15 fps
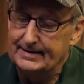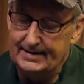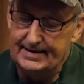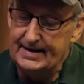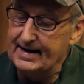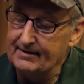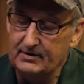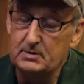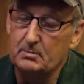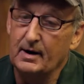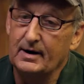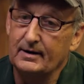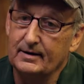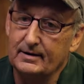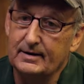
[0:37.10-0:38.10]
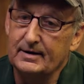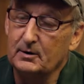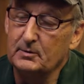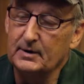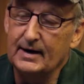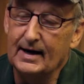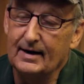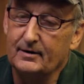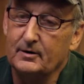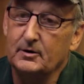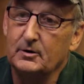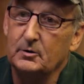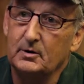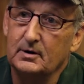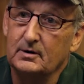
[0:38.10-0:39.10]
didn't have anybody to tell me how to
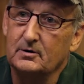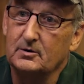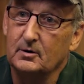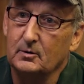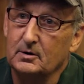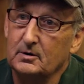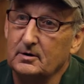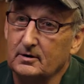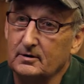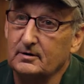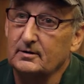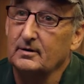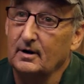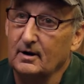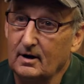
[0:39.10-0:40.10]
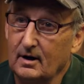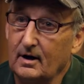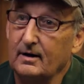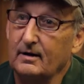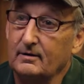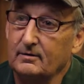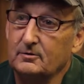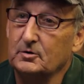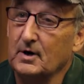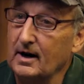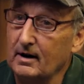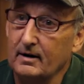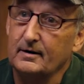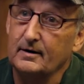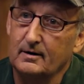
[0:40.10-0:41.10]
do it, so it took a lot of
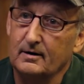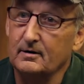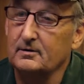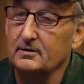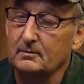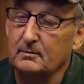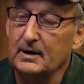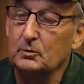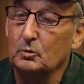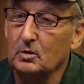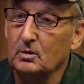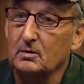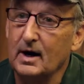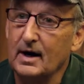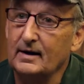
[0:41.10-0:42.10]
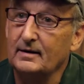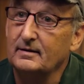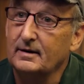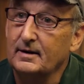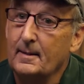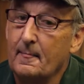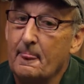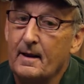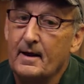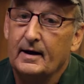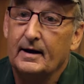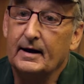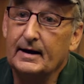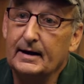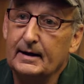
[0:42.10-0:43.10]
trial and error to make one right.
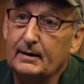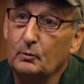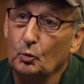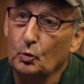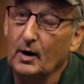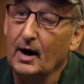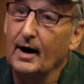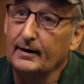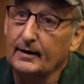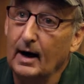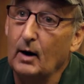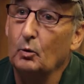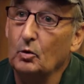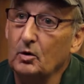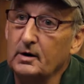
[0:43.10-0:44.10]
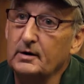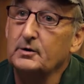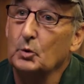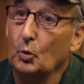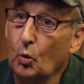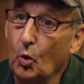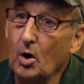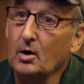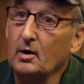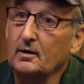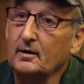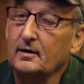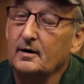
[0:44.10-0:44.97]
And when I got one to work,